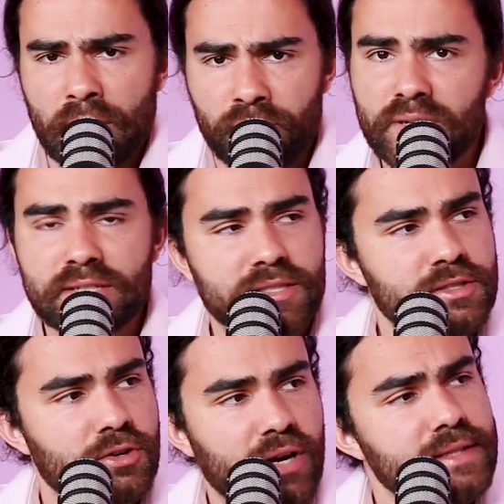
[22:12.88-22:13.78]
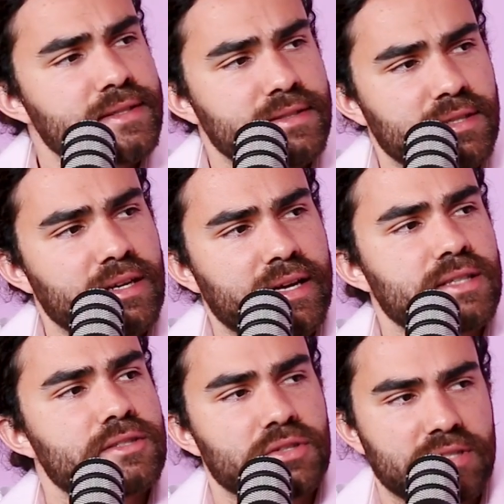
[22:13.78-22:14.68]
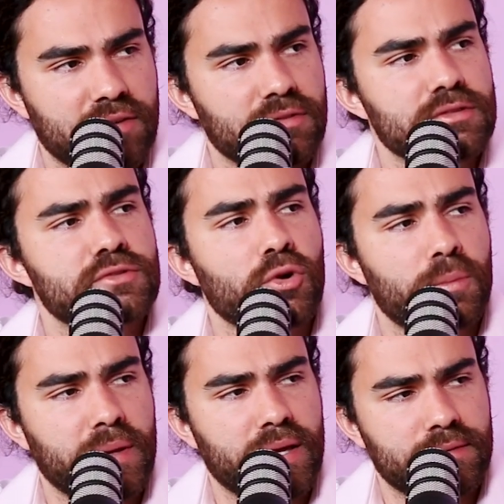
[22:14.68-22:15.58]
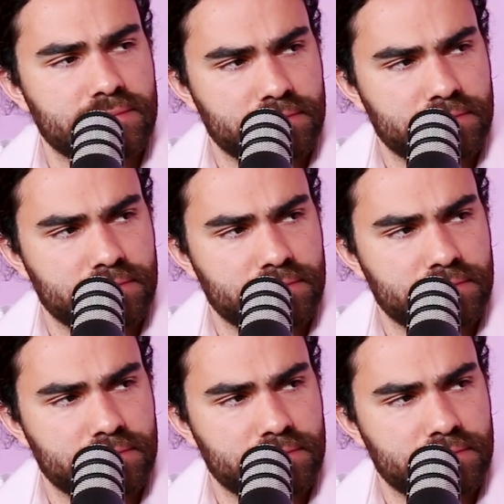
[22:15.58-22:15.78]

religion's great until it gets to Devil's Dorpy.